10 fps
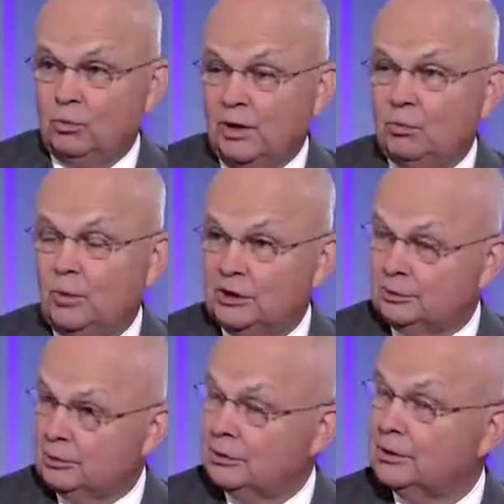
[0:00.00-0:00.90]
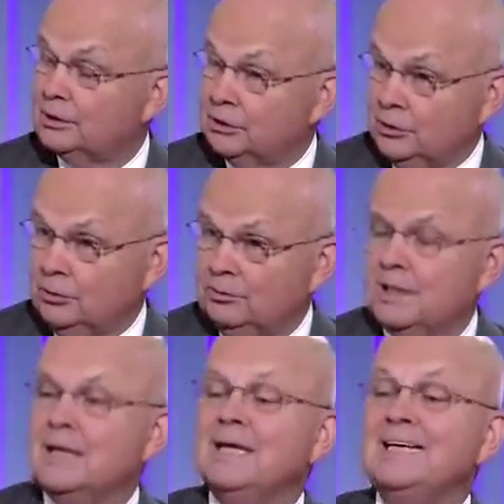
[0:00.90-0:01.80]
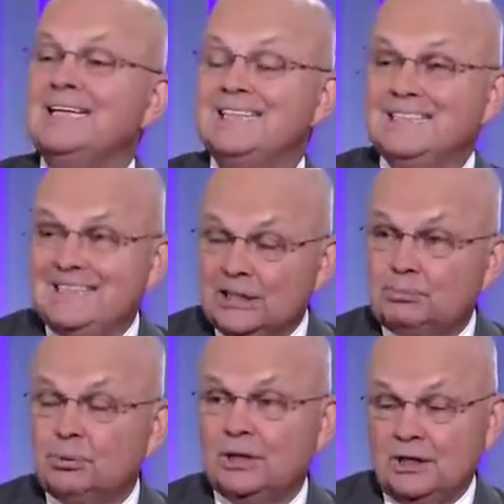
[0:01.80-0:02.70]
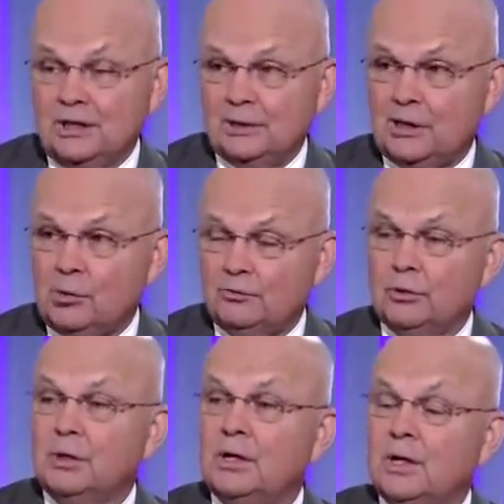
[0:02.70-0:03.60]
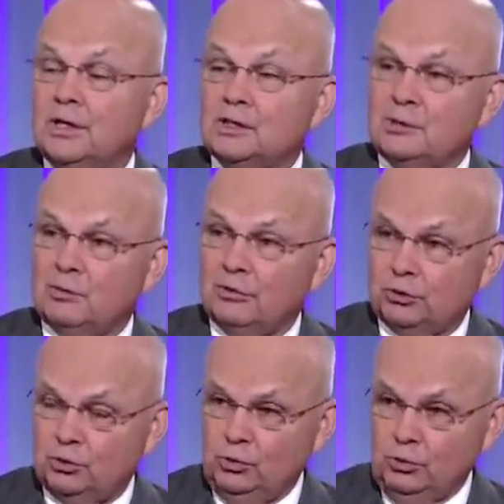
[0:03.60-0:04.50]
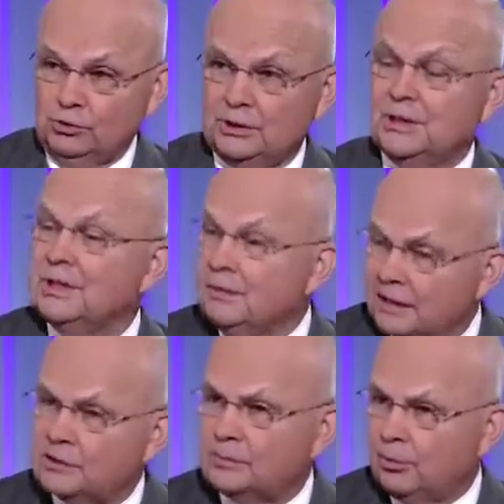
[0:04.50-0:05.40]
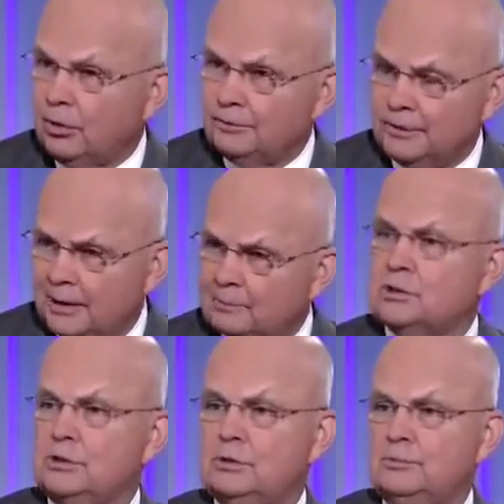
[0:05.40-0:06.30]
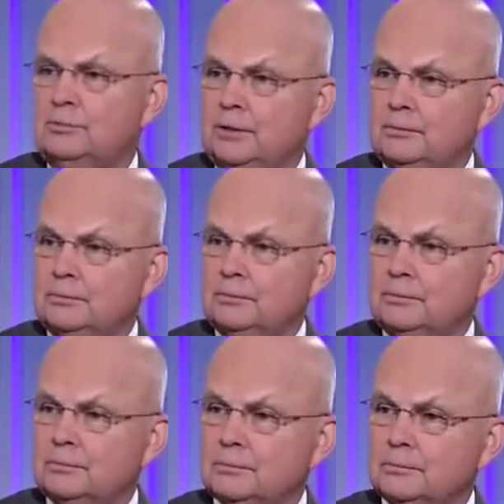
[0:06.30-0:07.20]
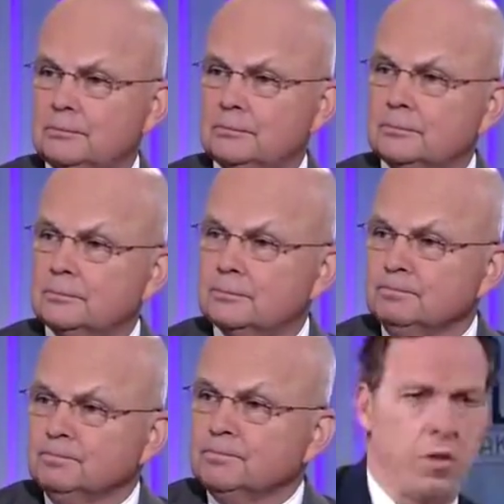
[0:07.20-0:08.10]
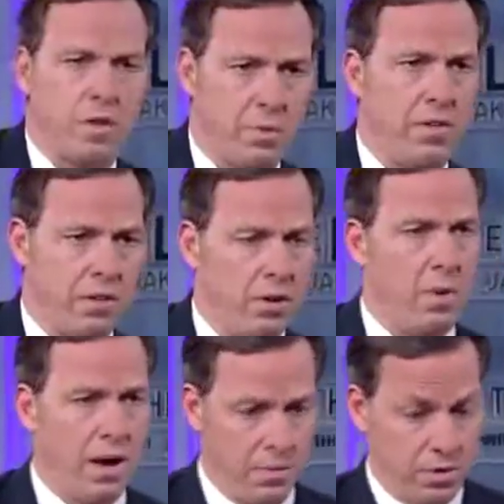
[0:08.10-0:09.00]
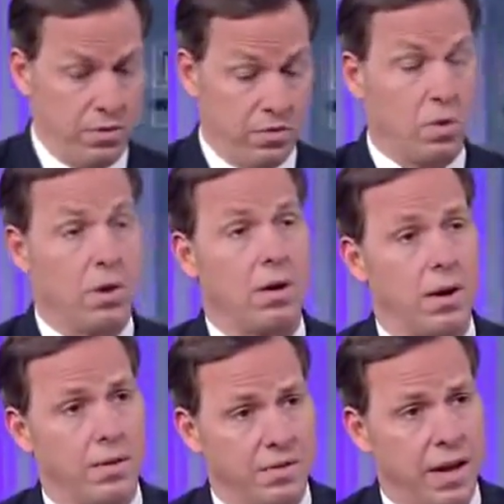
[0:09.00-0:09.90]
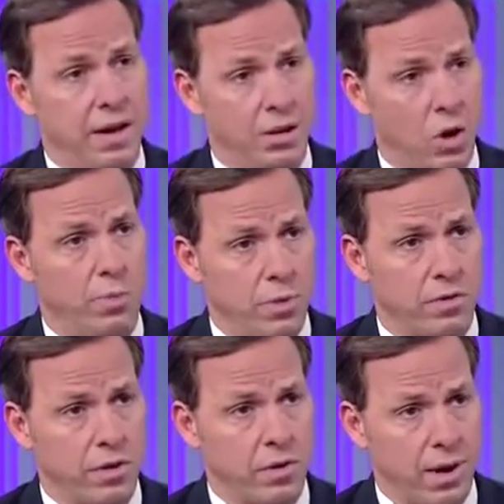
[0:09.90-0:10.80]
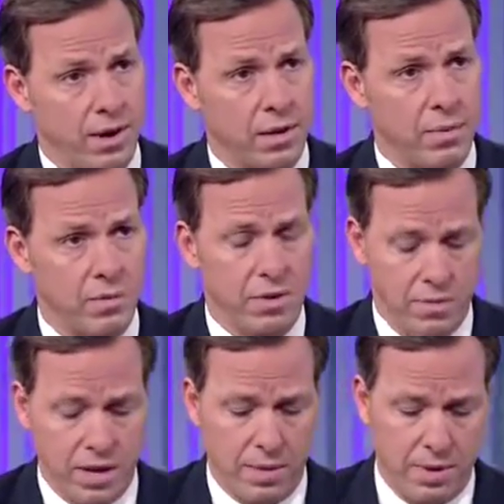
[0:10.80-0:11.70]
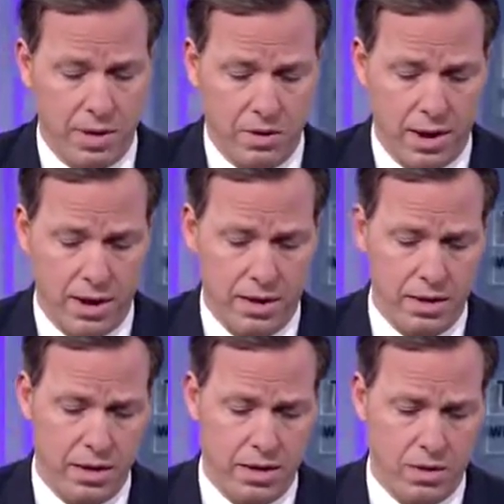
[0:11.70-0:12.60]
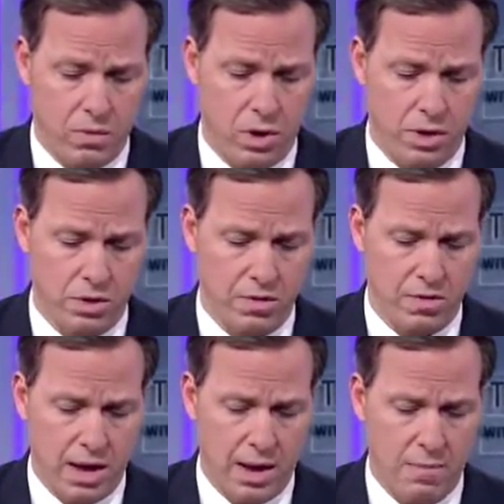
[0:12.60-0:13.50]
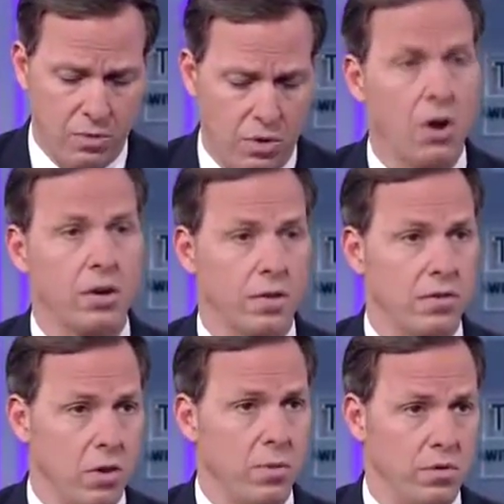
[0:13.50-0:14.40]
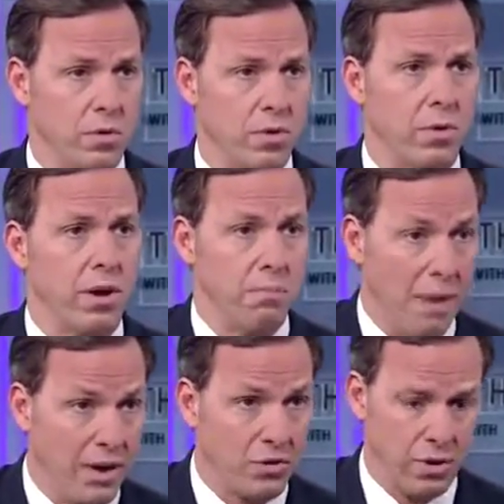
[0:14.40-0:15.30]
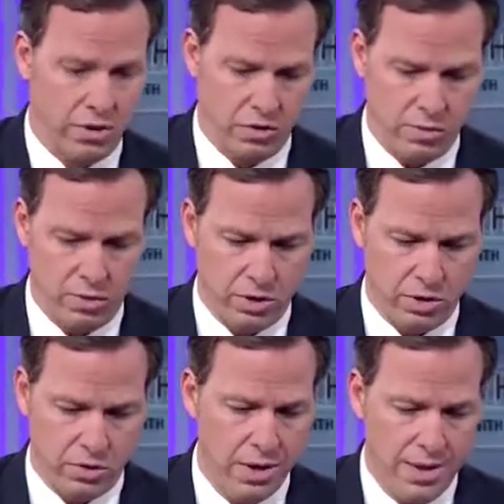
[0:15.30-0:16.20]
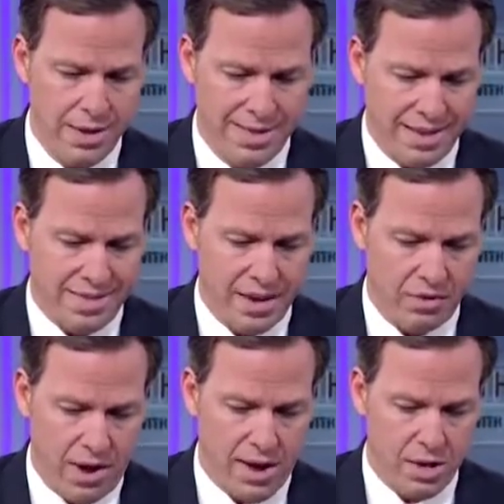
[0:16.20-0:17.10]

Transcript: on what it was we were going to do. He did put a limit, however, on some of our tools, and that's the part that I'm concerned about. You've been critical of President Obama. You just were saying no boots on the ground. Let me read from an op-ed you had in the Washington Times regarding this no boots on the ground mantra, as you put it, quote, "That's not a